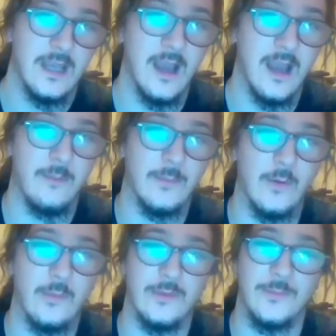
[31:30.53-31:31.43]
happen.
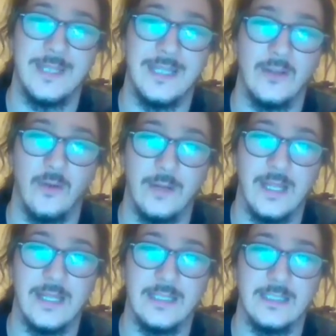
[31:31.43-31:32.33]
I'm going with Lupita
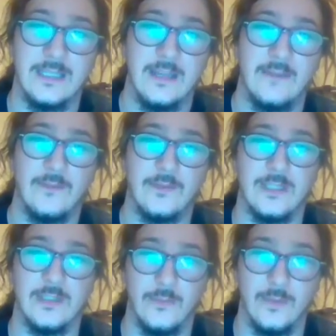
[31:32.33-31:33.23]
Gomez
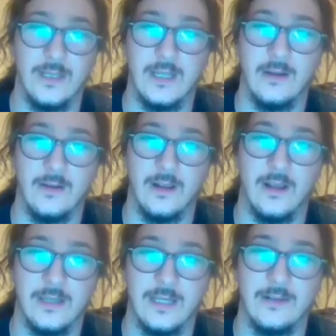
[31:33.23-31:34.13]
versus Luana
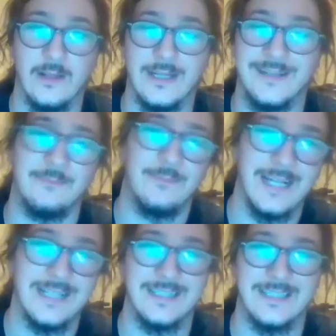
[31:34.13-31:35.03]
Carolina.
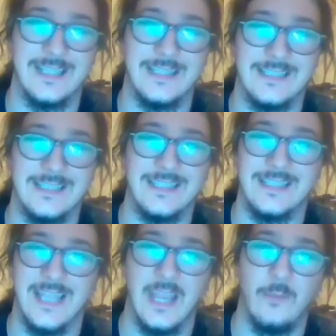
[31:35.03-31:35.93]
But as I said, this is
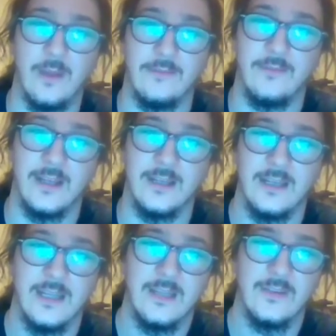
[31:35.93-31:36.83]
a stay away
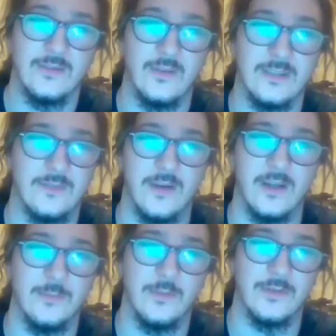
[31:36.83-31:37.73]
fight. There's lots of
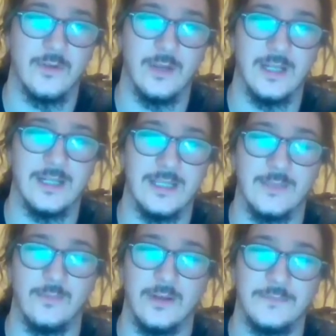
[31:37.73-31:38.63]
variables going into
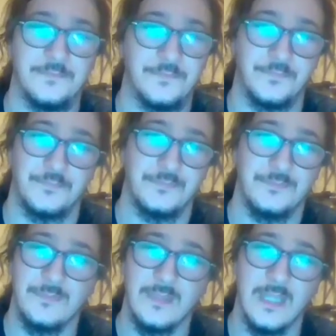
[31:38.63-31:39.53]
this one.
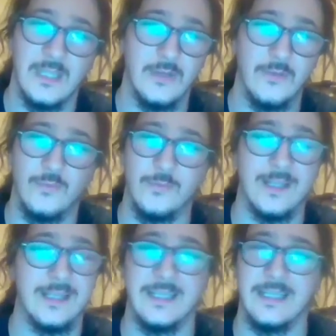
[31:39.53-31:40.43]
You
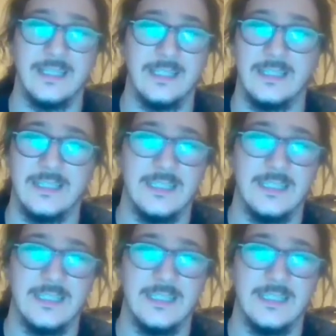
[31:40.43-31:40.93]
really